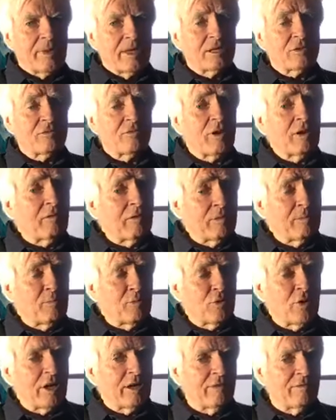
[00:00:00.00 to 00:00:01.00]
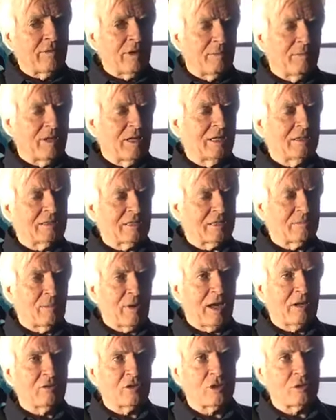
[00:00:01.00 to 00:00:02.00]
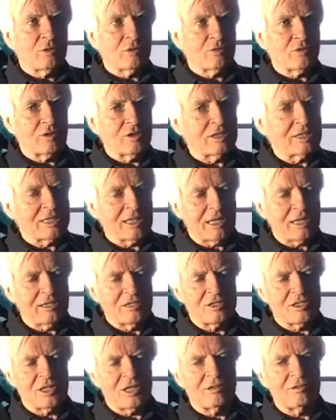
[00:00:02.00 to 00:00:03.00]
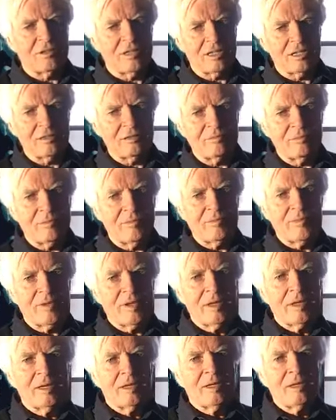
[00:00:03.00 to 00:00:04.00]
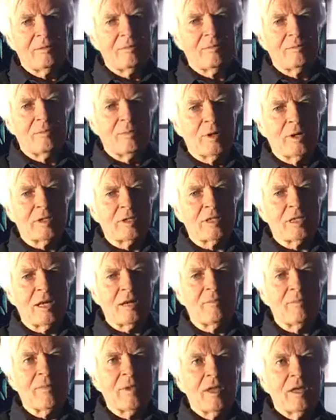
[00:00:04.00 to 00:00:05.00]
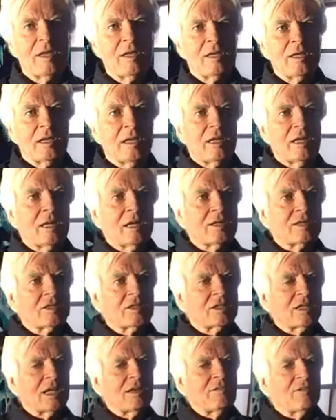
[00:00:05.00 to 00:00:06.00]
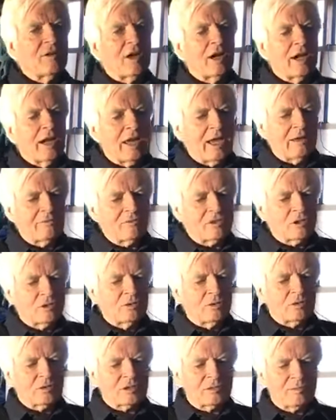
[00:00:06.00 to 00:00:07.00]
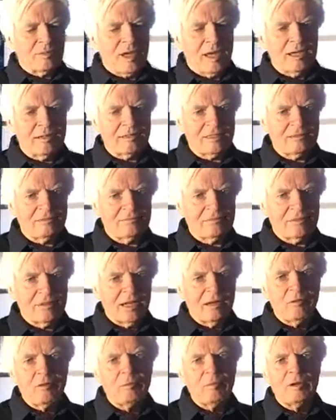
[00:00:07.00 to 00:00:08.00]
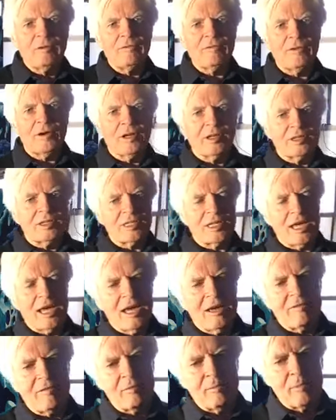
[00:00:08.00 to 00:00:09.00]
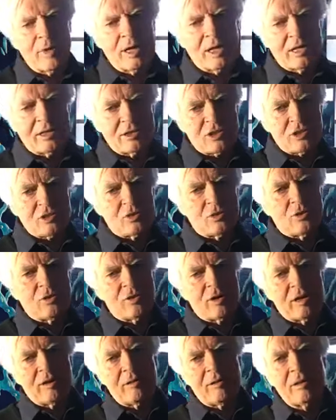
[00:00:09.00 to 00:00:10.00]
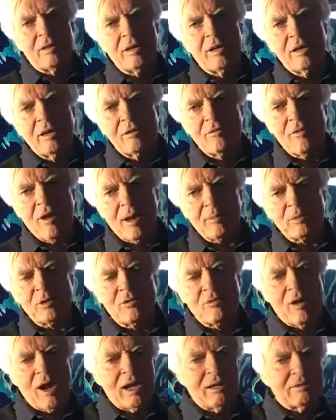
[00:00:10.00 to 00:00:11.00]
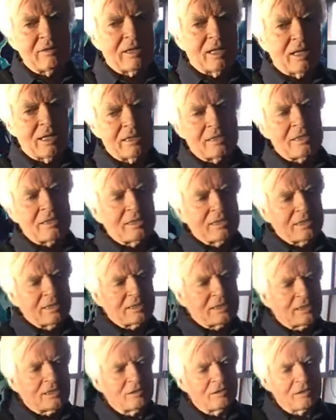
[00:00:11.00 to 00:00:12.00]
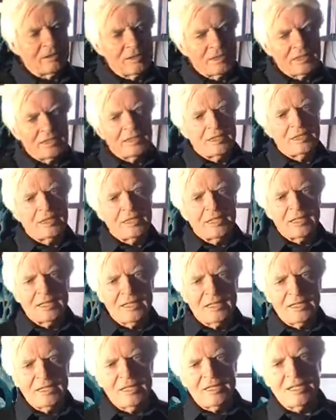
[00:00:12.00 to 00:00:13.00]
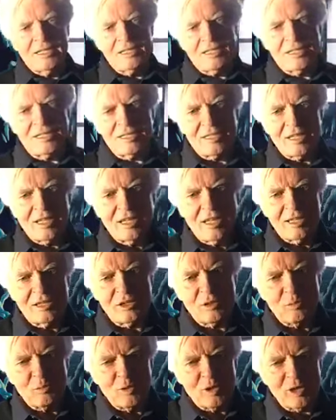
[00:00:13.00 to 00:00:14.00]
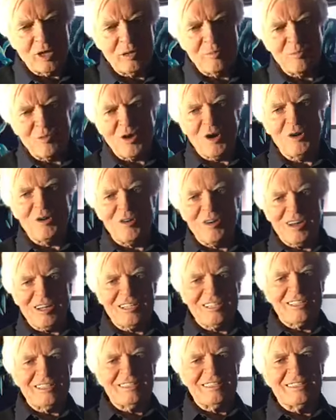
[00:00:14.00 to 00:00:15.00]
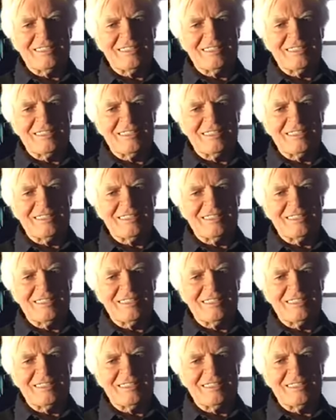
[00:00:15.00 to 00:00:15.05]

It's very brief. I mean, it's about 2 or 3 seconds only. But as Steve and I have talked about, it would be fun to have a bigger story wrapped around that. So it's a work in progress.